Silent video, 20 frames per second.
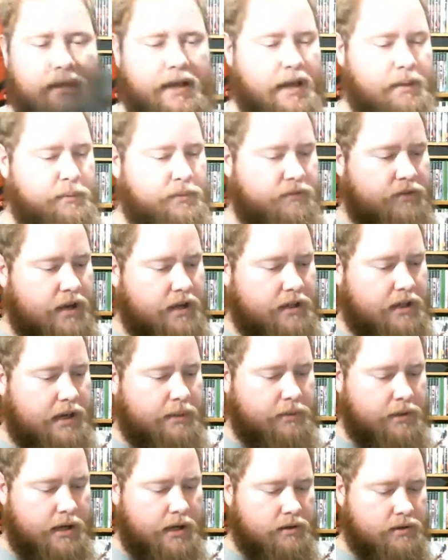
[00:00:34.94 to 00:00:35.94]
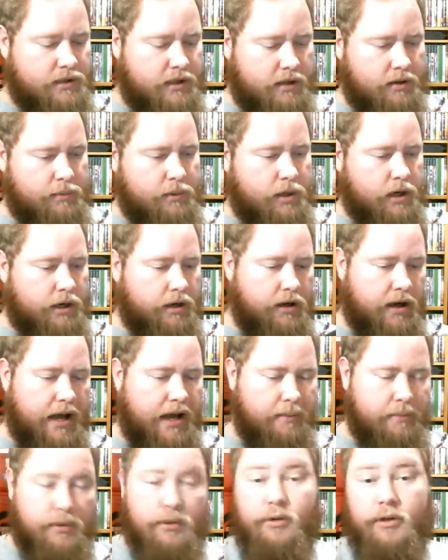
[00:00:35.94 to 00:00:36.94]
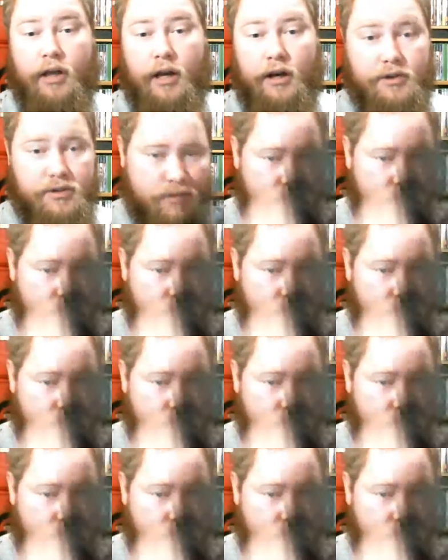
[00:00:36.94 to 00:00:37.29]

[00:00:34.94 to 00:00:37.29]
I'm a fake gamer now because I got a Mario hat, but who cares?